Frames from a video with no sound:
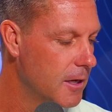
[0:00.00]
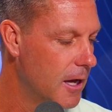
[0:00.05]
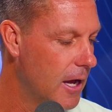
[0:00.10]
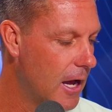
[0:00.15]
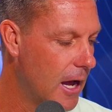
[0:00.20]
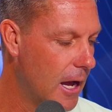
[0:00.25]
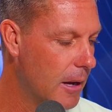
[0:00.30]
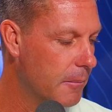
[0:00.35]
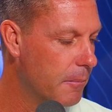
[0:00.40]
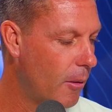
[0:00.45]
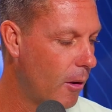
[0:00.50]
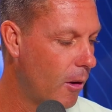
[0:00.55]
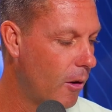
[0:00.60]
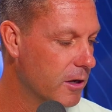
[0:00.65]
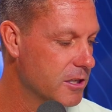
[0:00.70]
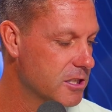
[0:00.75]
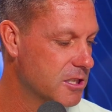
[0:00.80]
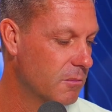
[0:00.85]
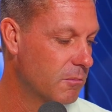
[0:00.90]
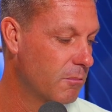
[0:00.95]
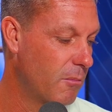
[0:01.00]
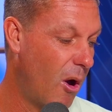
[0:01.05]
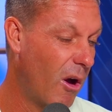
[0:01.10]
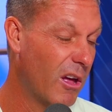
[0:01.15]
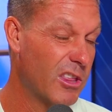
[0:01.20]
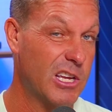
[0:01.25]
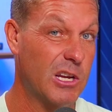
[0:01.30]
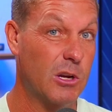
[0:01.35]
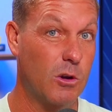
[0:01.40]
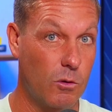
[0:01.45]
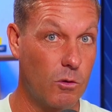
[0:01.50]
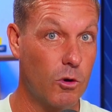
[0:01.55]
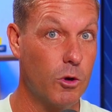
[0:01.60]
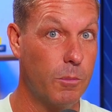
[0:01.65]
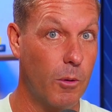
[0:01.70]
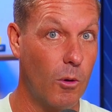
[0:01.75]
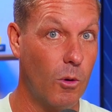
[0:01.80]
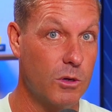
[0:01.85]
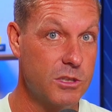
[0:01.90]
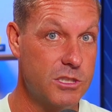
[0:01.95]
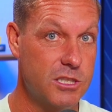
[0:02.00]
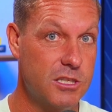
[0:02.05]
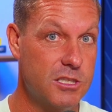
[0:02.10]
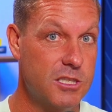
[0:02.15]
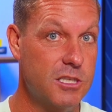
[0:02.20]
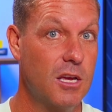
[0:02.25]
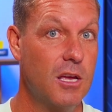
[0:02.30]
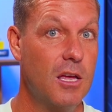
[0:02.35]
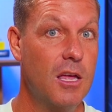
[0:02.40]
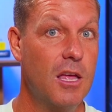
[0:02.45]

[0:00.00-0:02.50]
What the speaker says: behind some, I think, group horses.